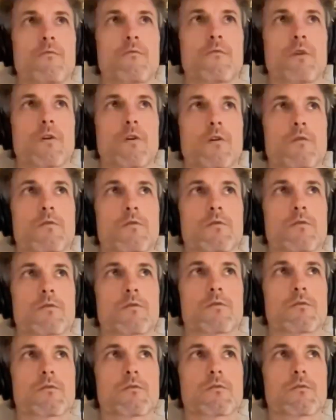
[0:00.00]
forced
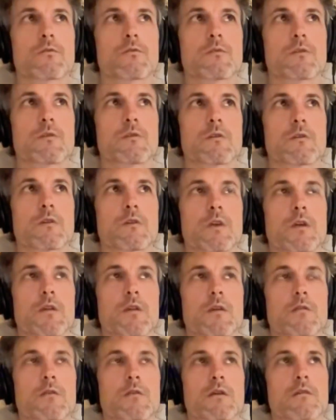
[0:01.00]
in
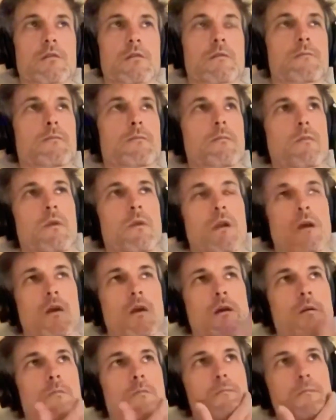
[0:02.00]
the sense,
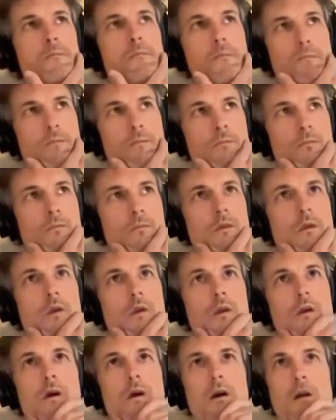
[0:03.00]
like,
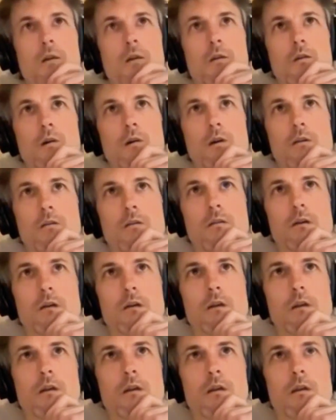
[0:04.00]
I don't know, I
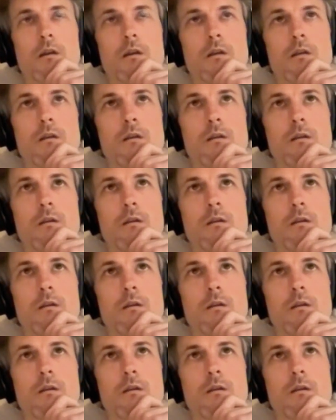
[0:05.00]
started